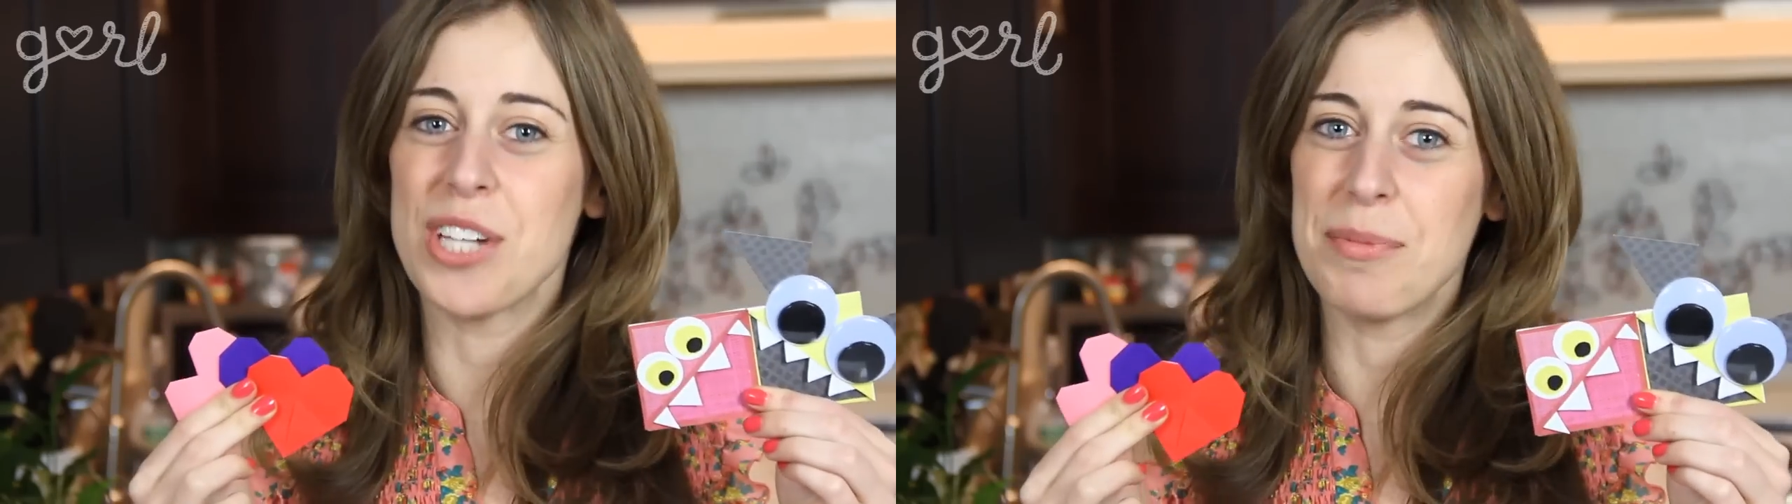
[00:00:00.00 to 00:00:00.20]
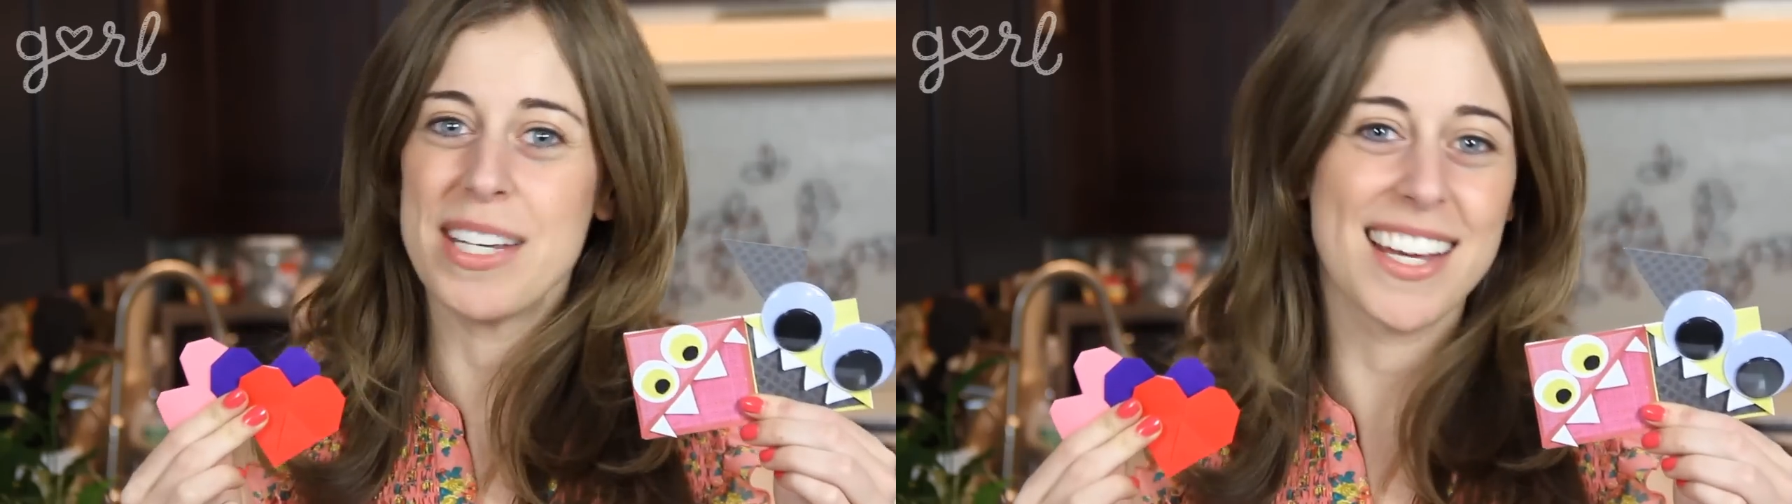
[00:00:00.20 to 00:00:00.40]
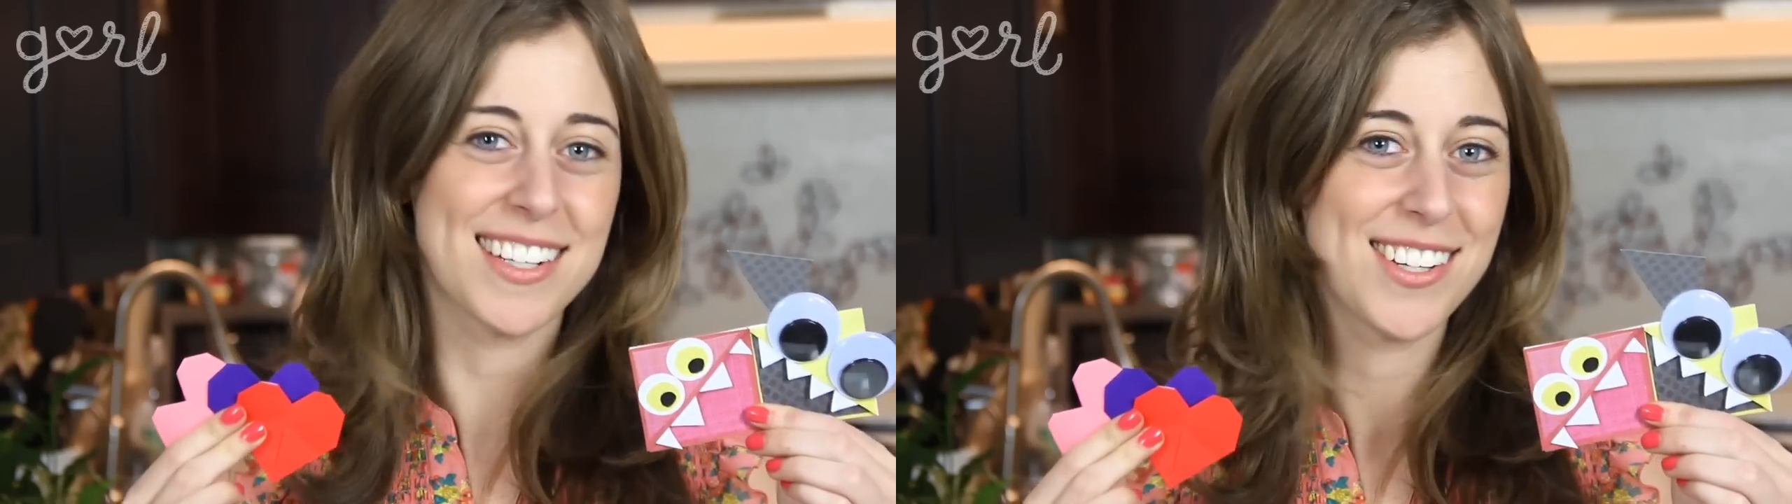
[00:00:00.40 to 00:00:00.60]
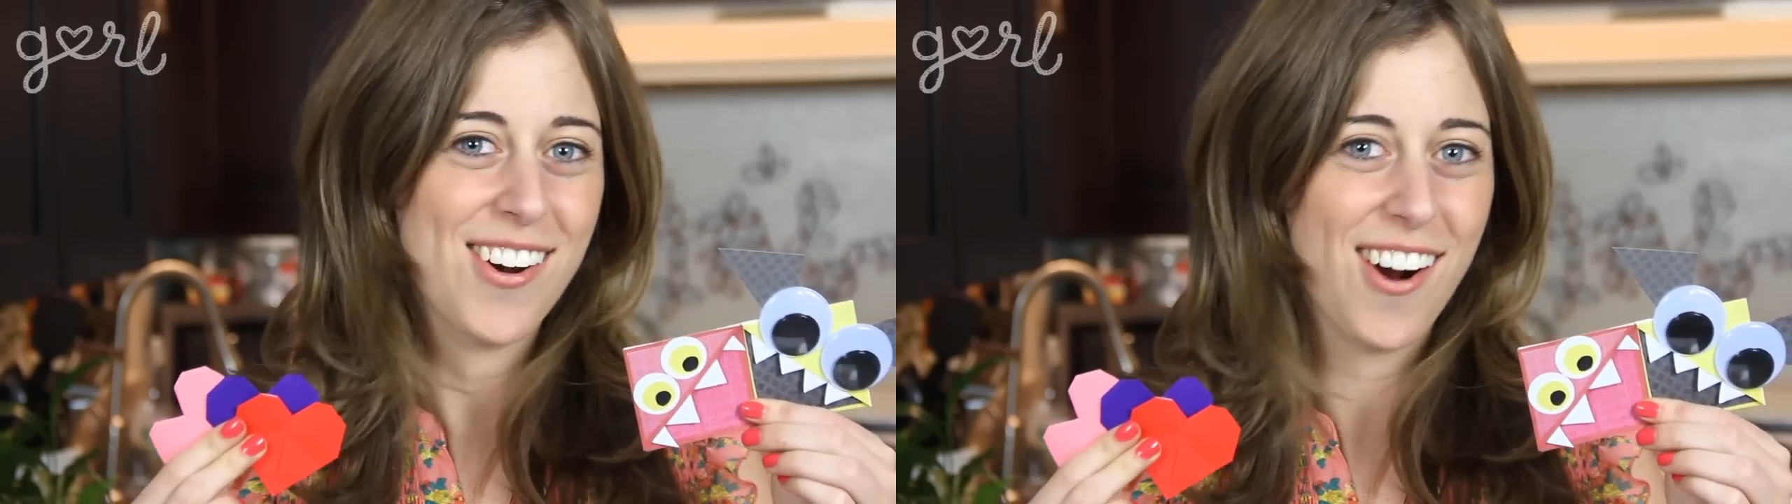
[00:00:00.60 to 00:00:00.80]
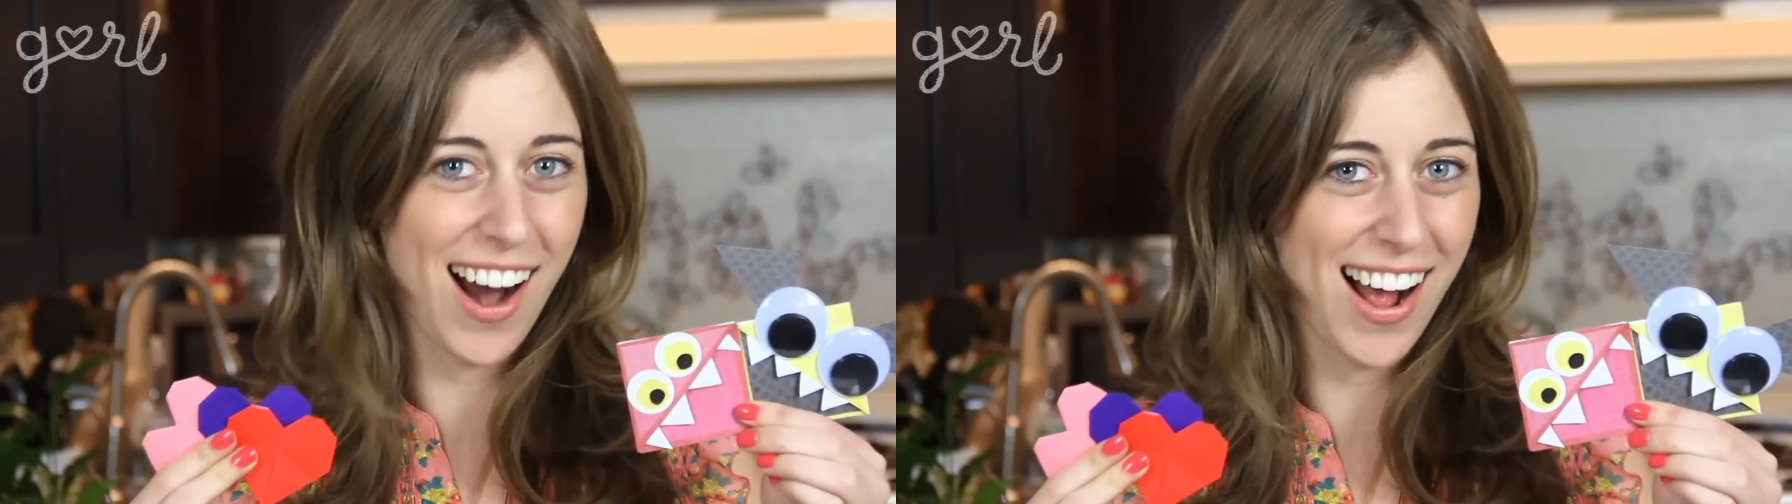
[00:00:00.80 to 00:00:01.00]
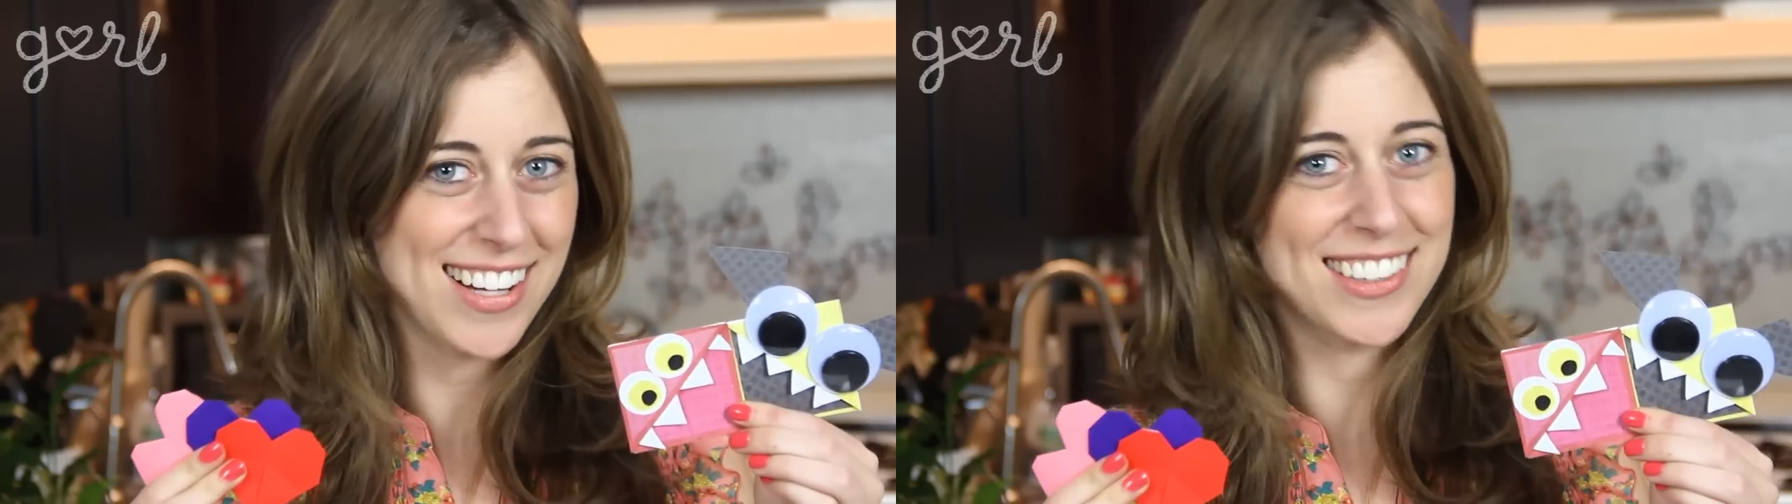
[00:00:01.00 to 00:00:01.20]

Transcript: Jamie, and you're on